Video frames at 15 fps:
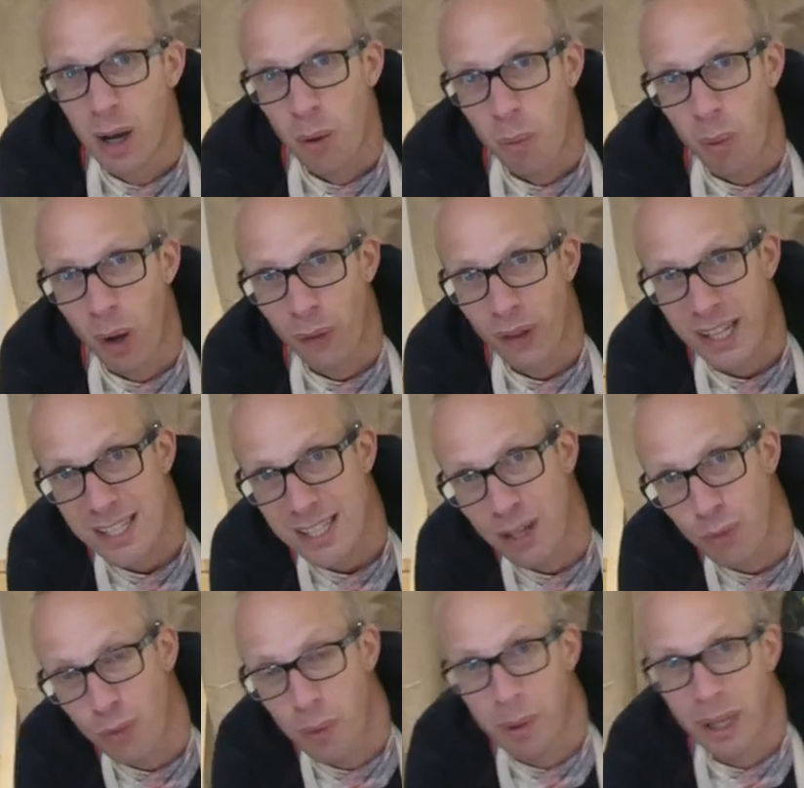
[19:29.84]
Well, that's it
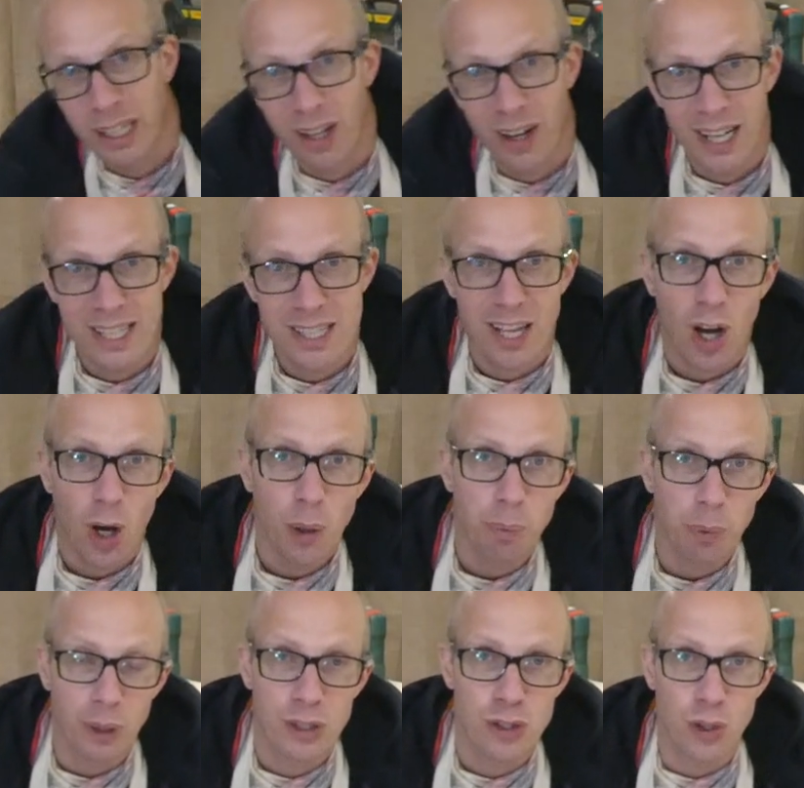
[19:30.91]
from me guys. Hope
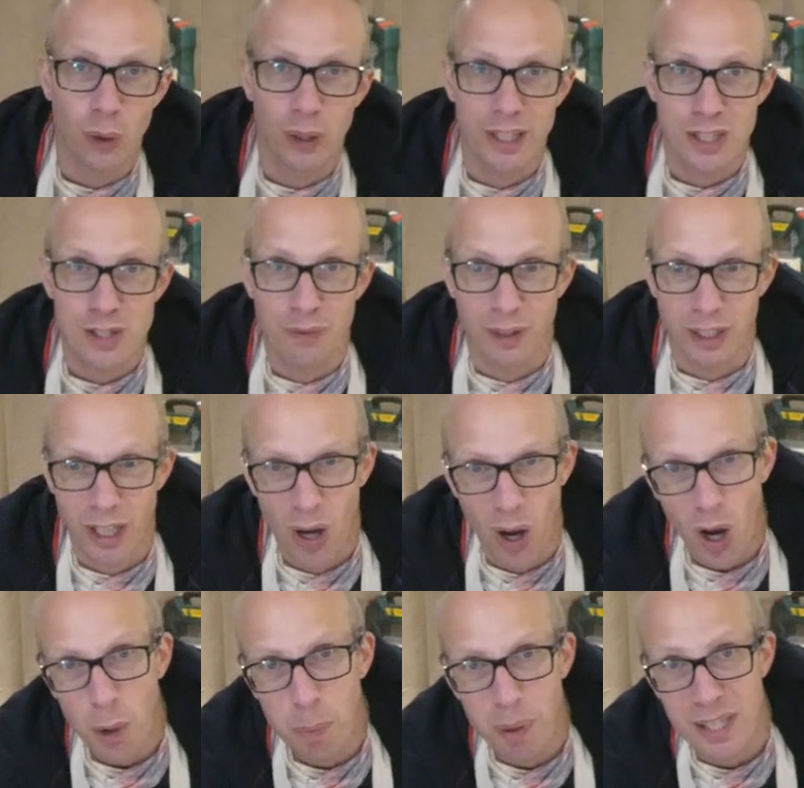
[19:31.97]
you enjoyed this video.
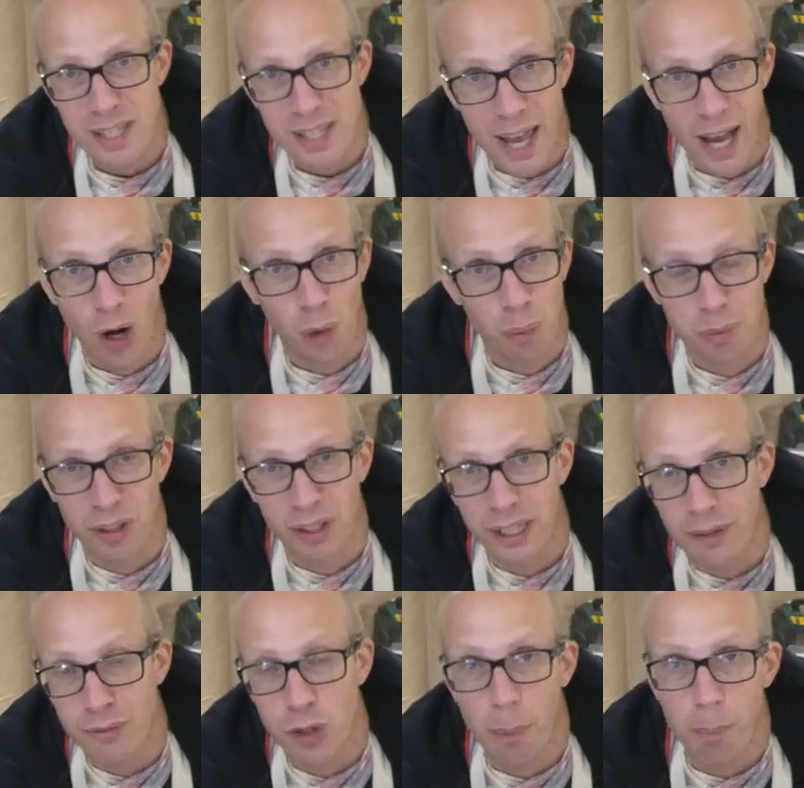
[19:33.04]
Hope it's helped and
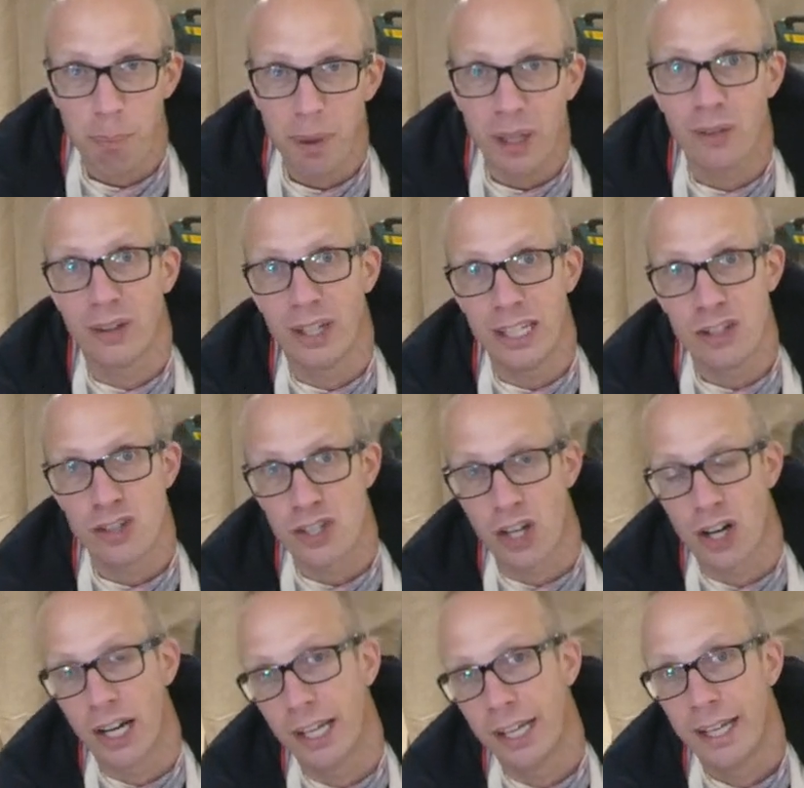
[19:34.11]
given you a bit of an
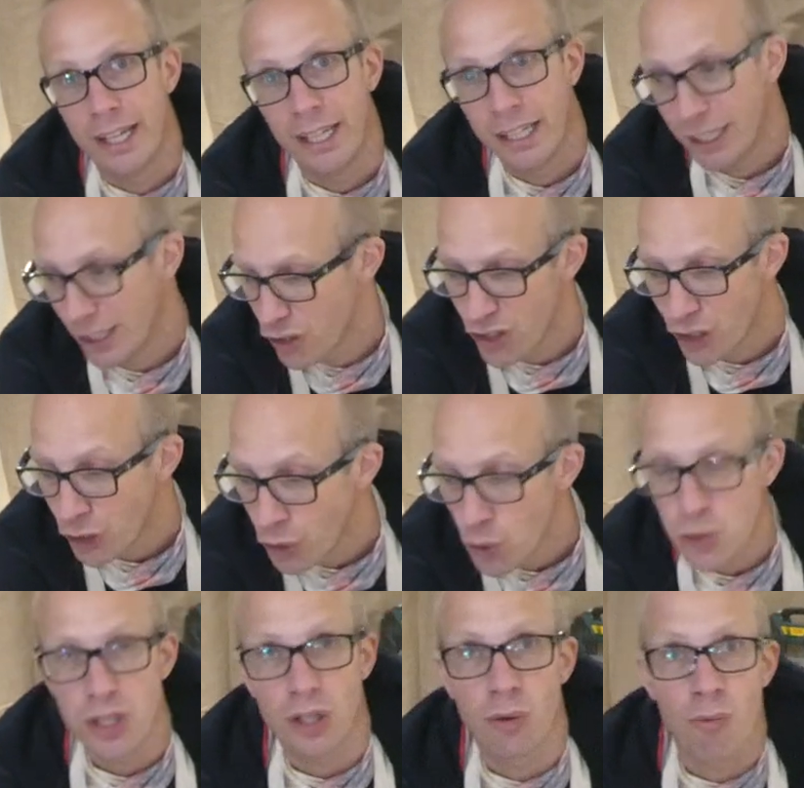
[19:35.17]
insight into using a